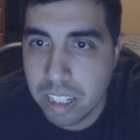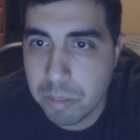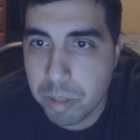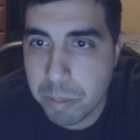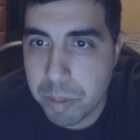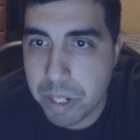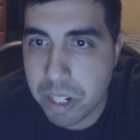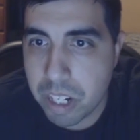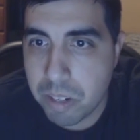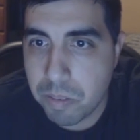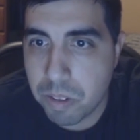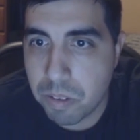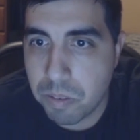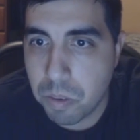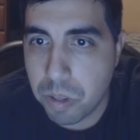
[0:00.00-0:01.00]
It might be time
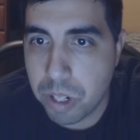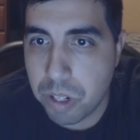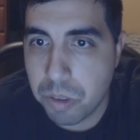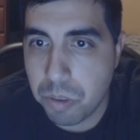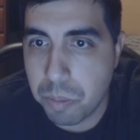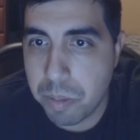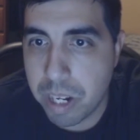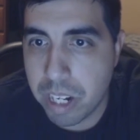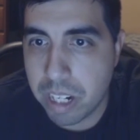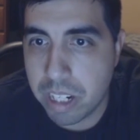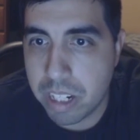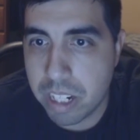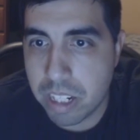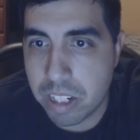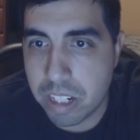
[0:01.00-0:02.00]
for the forty-two remaining
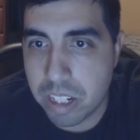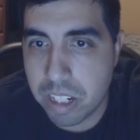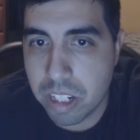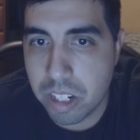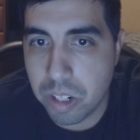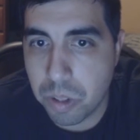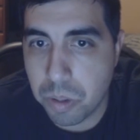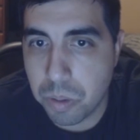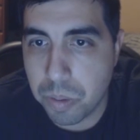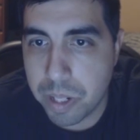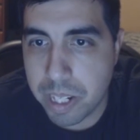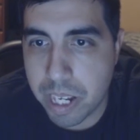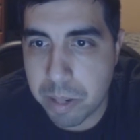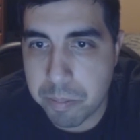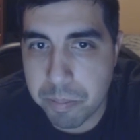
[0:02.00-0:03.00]
contestants to know who
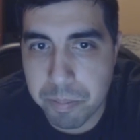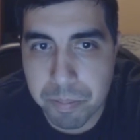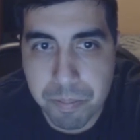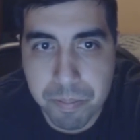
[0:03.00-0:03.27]
I am.